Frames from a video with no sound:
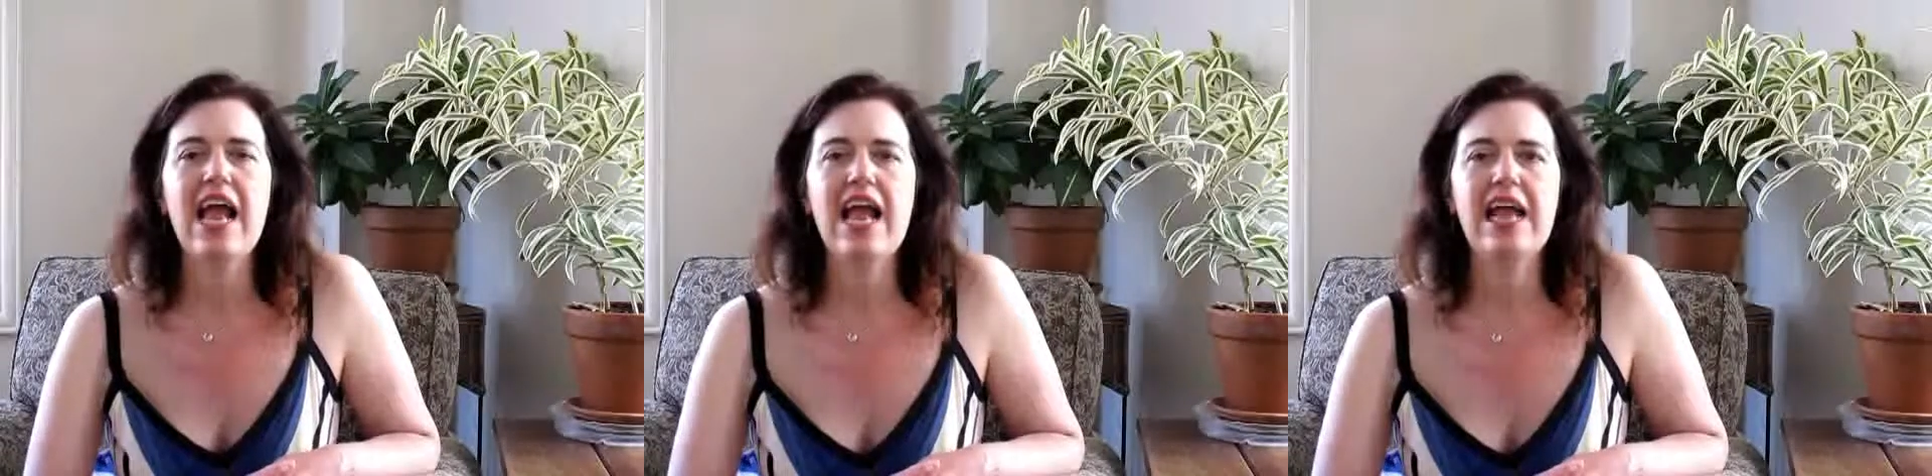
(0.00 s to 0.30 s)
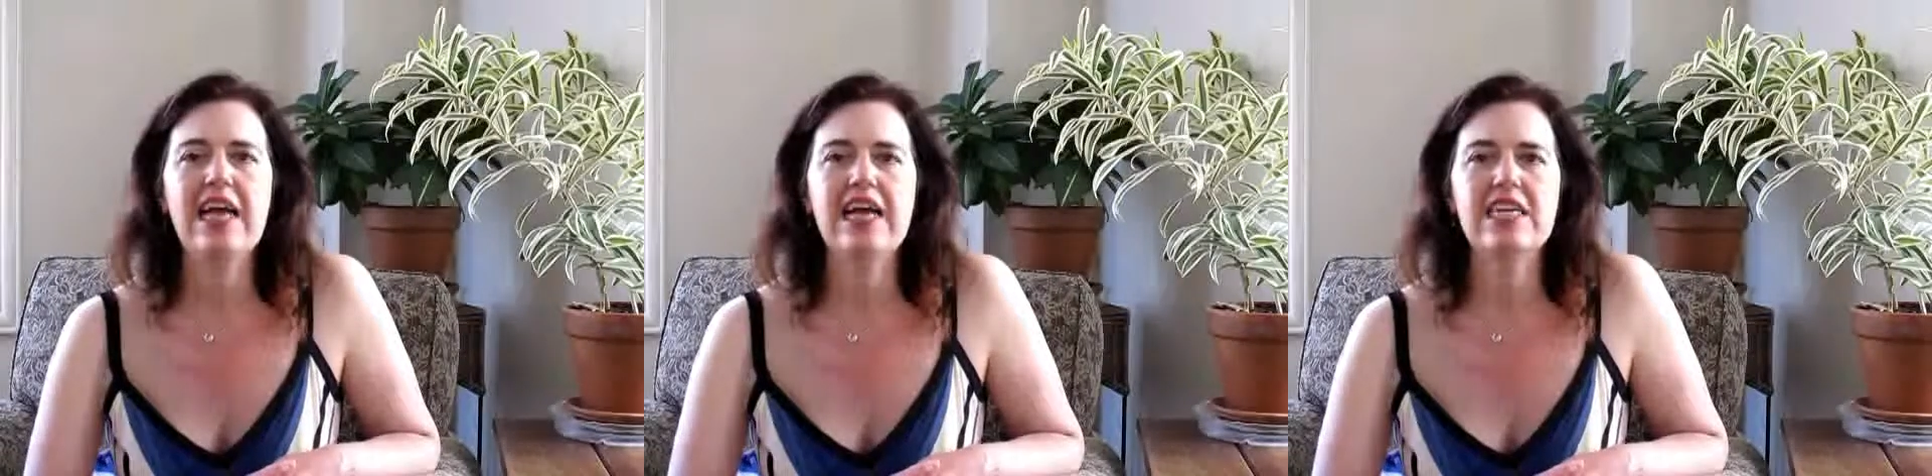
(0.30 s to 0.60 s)

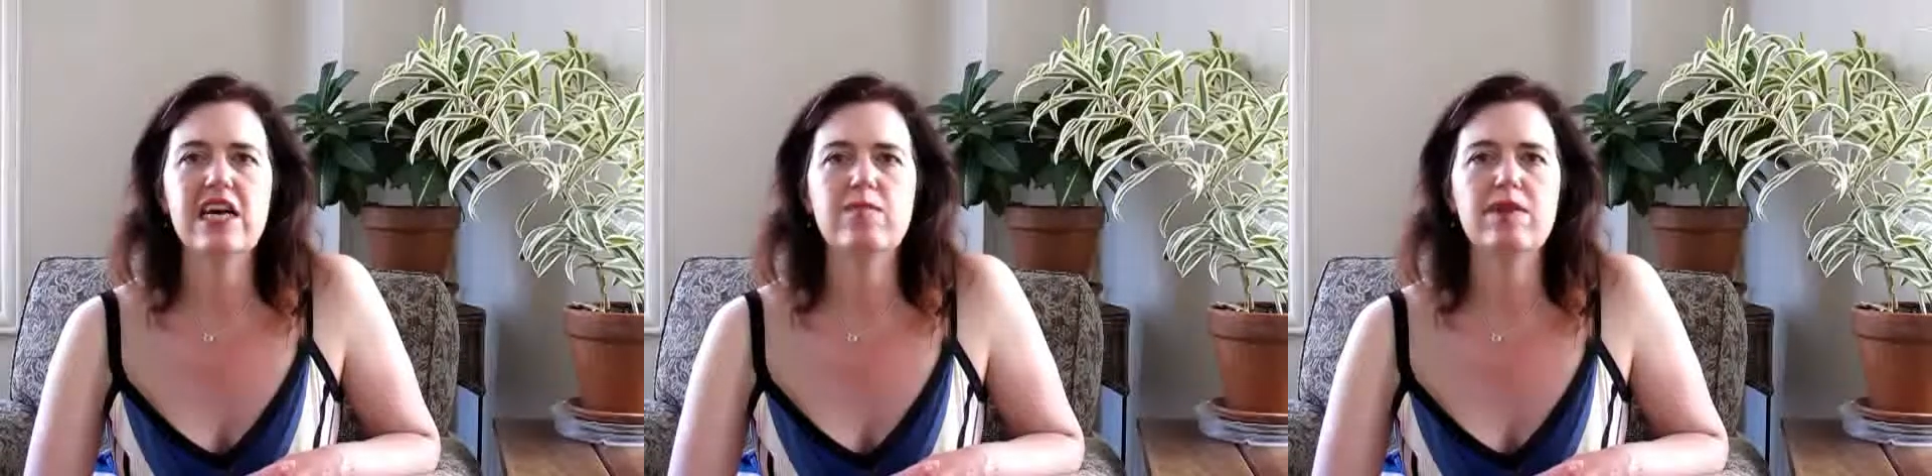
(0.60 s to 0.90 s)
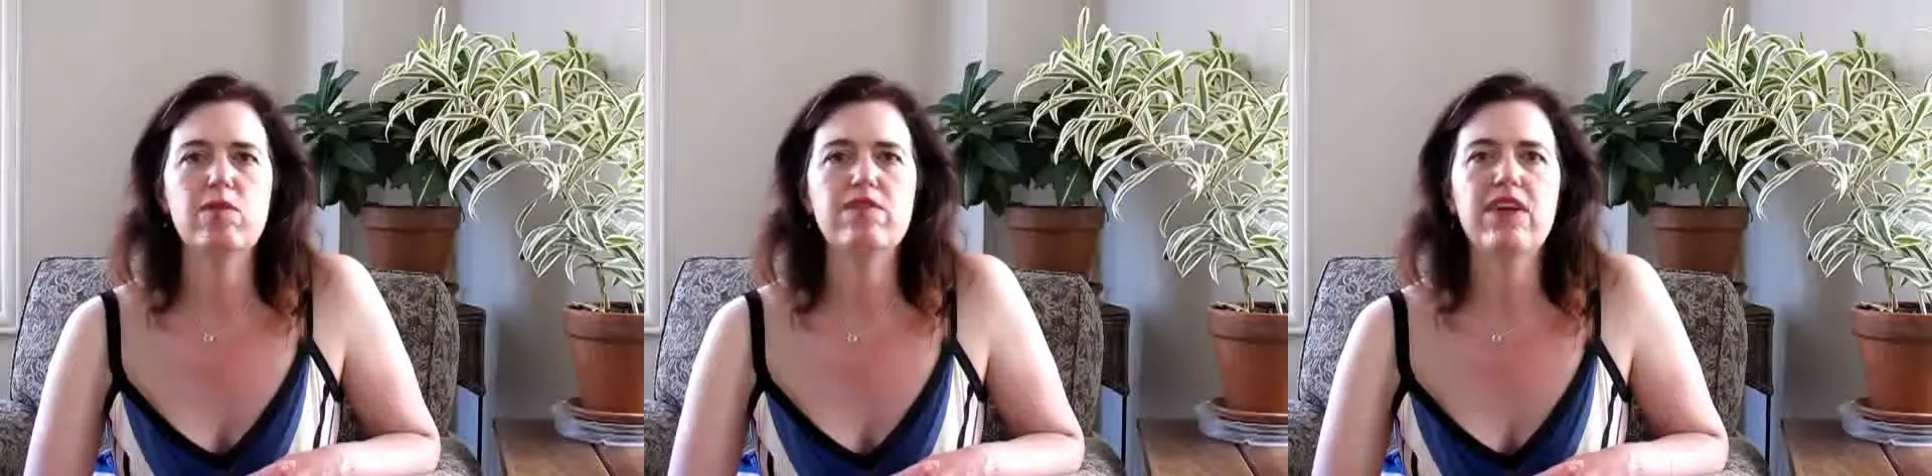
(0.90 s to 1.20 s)
And
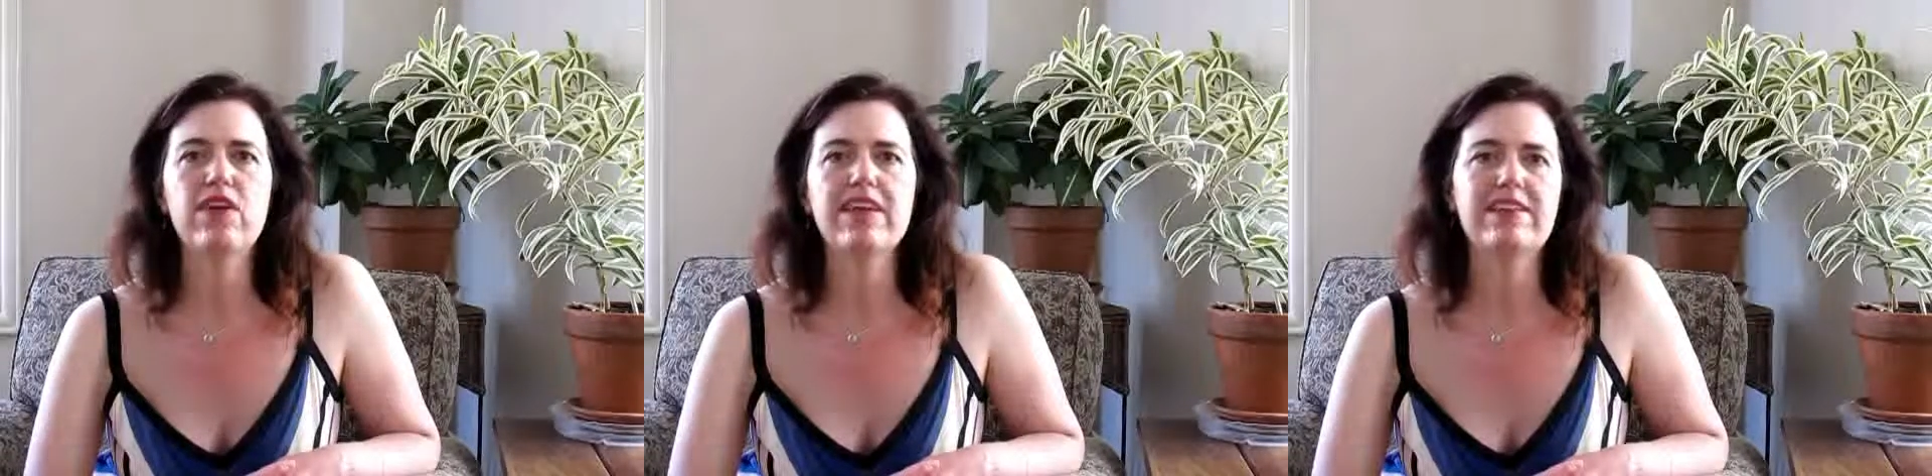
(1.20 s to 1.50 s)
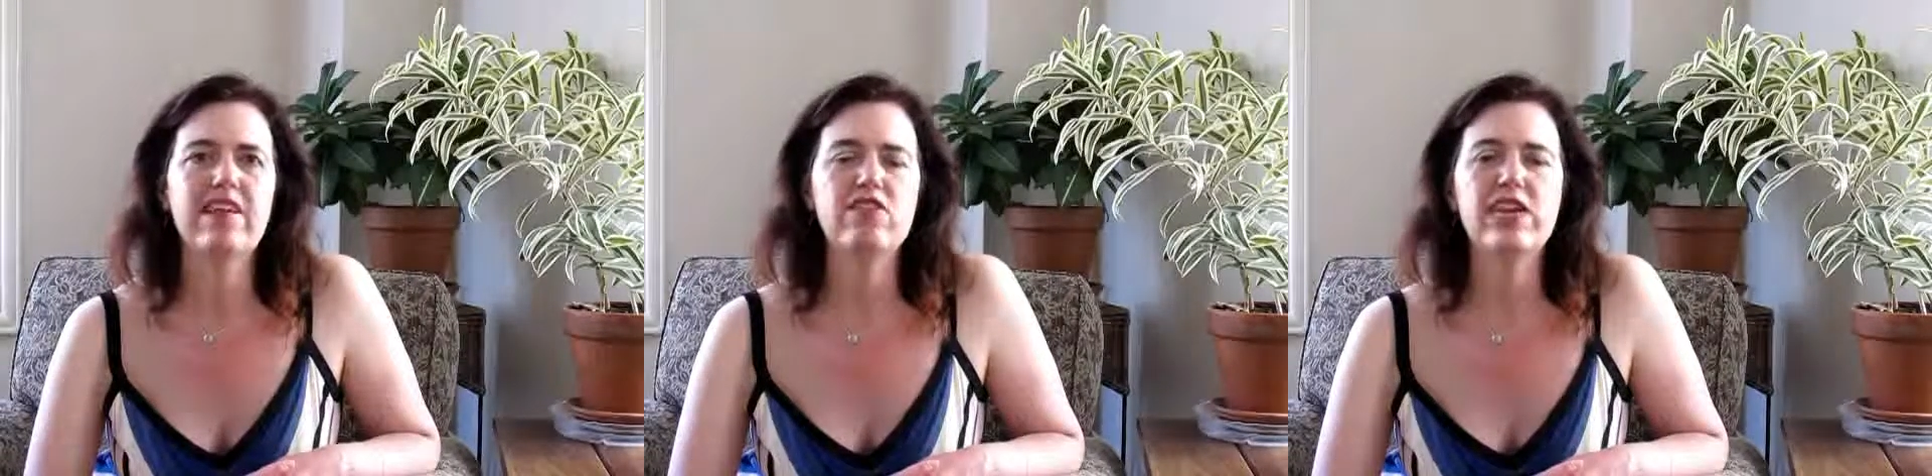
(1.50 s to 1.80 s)
there were various
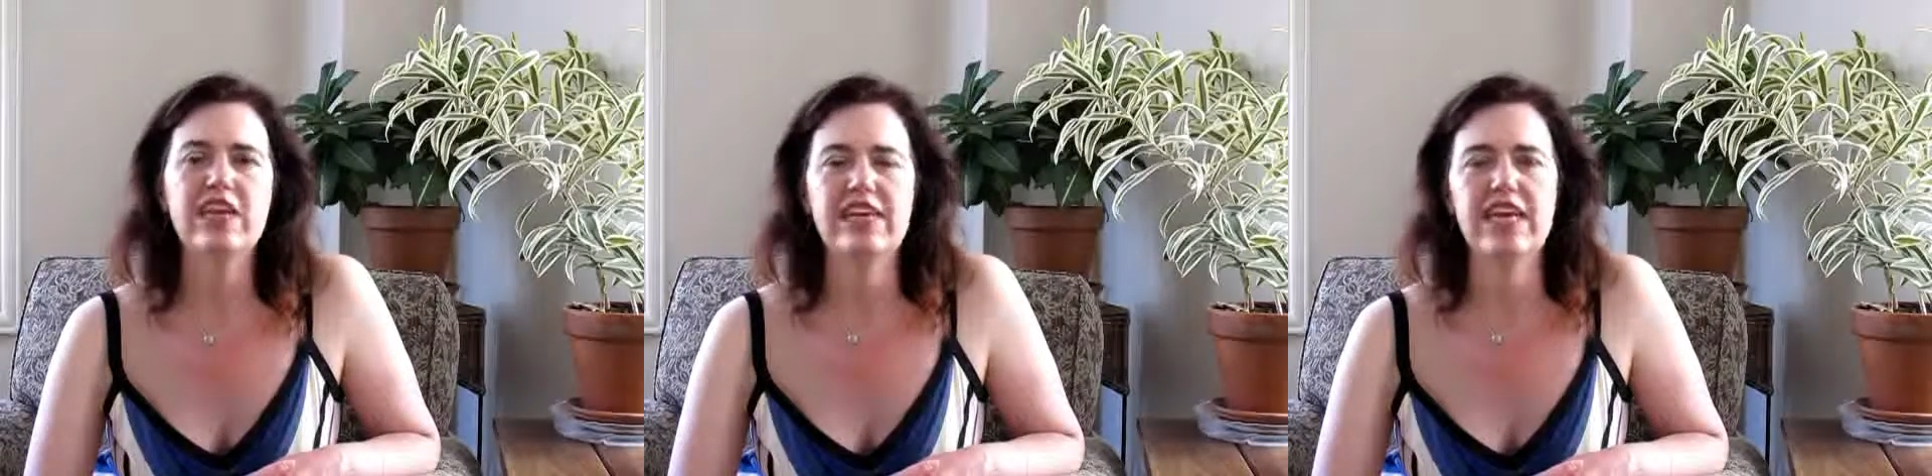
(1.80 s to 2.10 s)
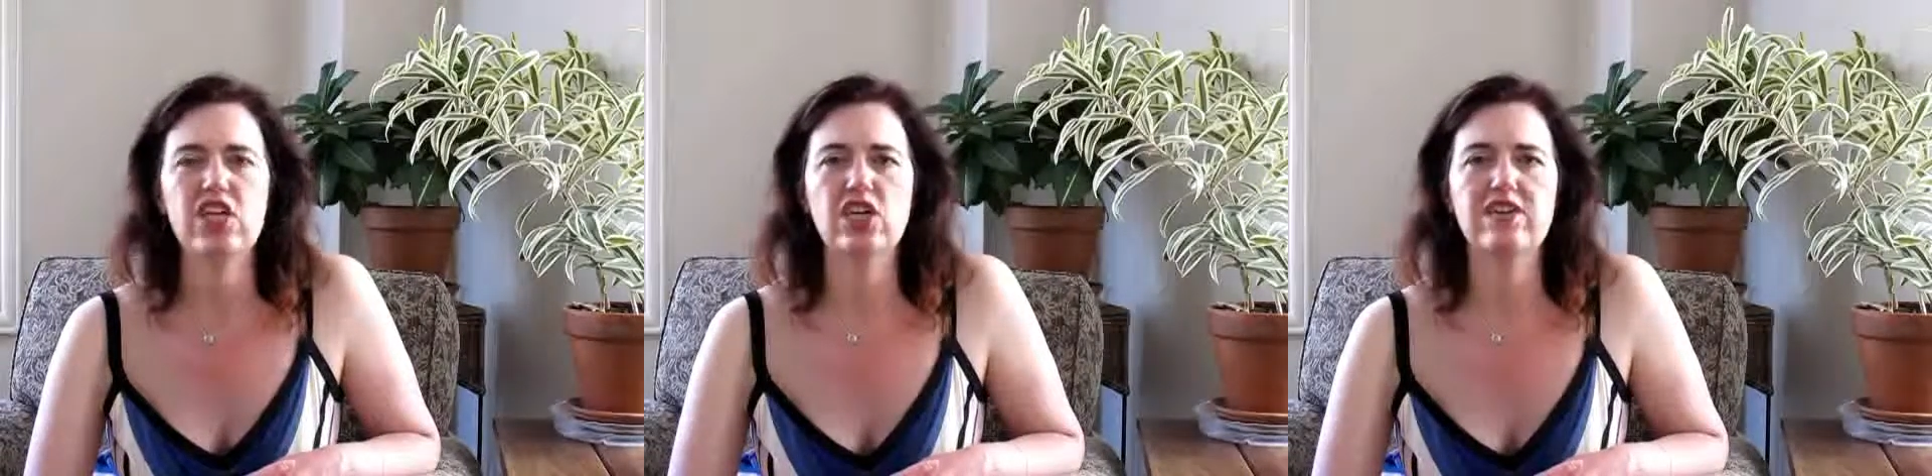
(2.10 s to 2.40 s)
other
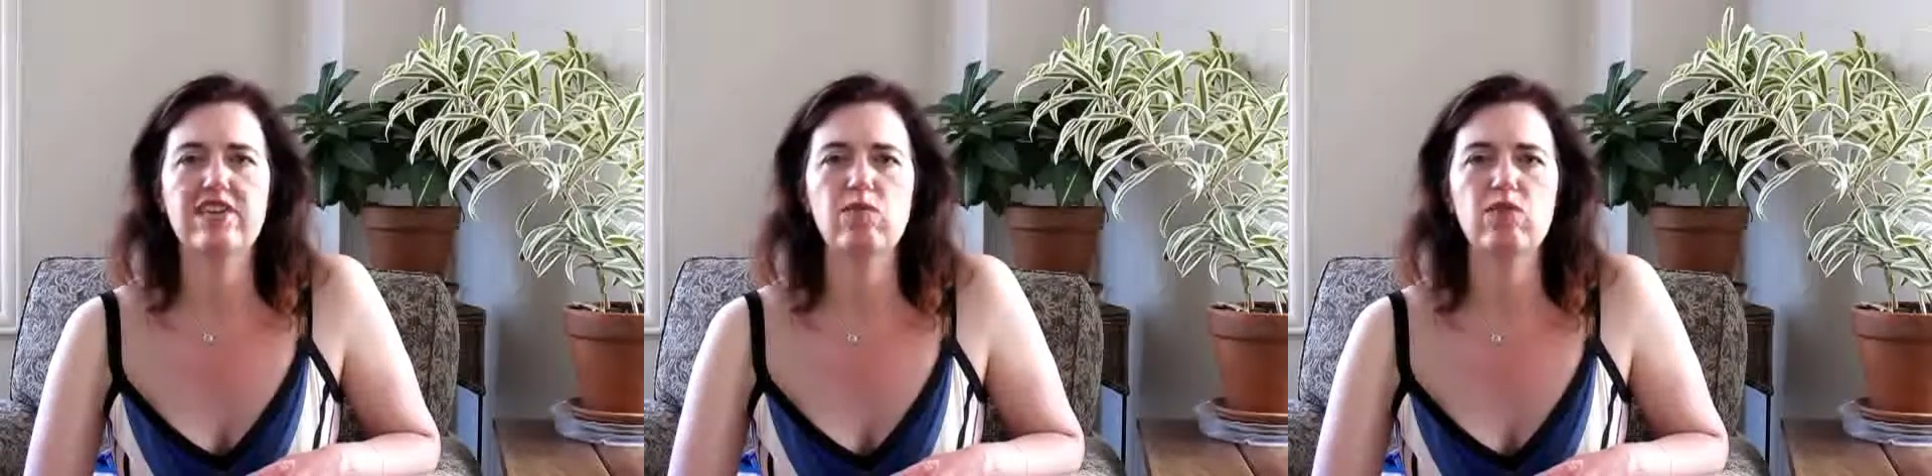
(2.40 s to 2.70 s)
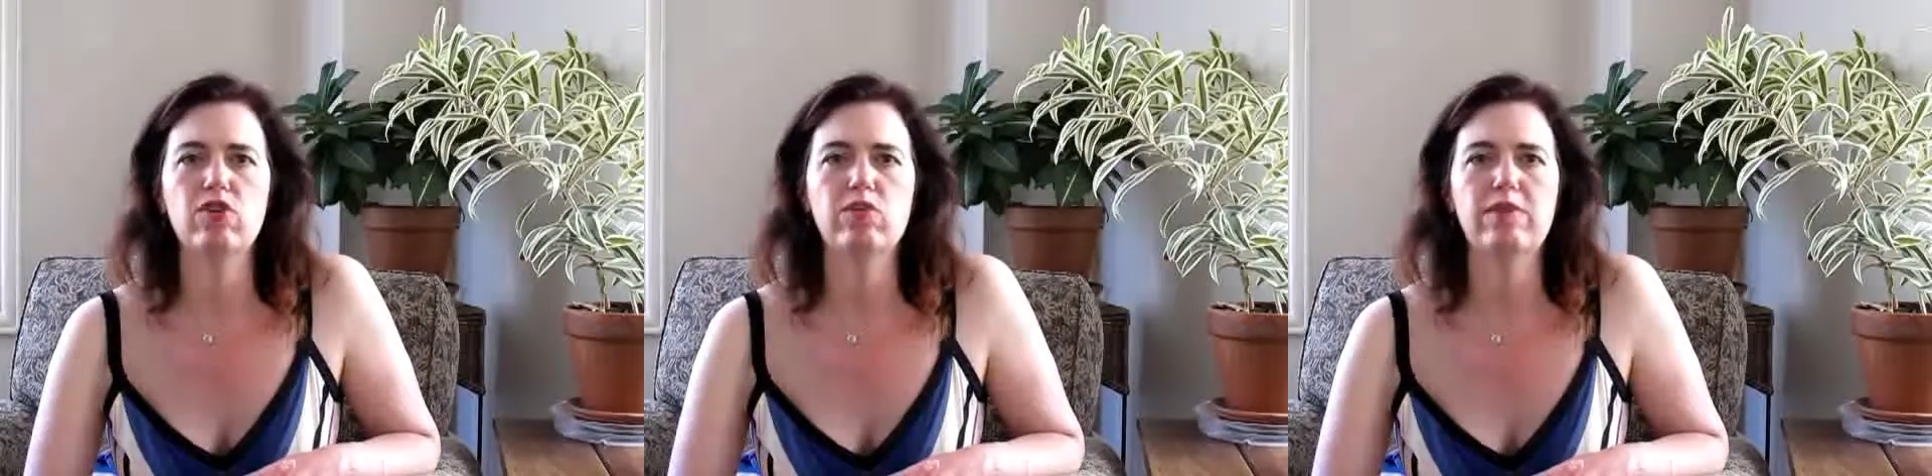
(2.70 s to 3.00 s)
delegations that
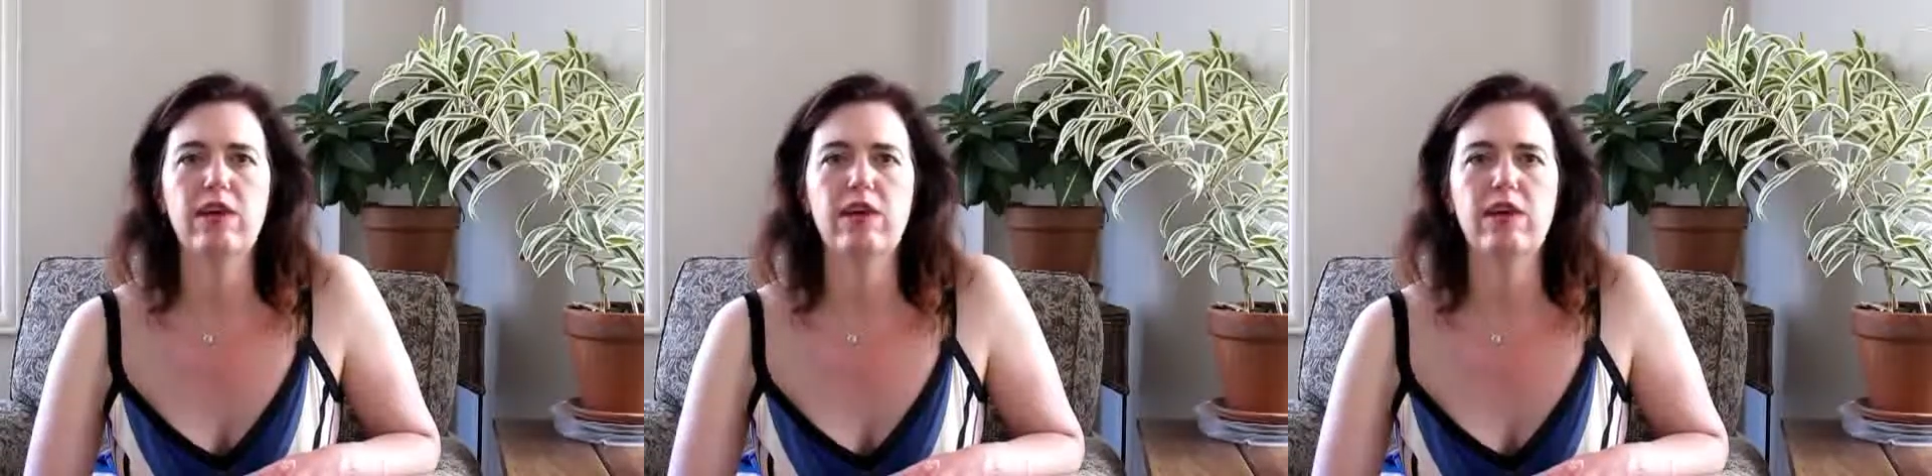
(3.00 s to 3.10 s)
were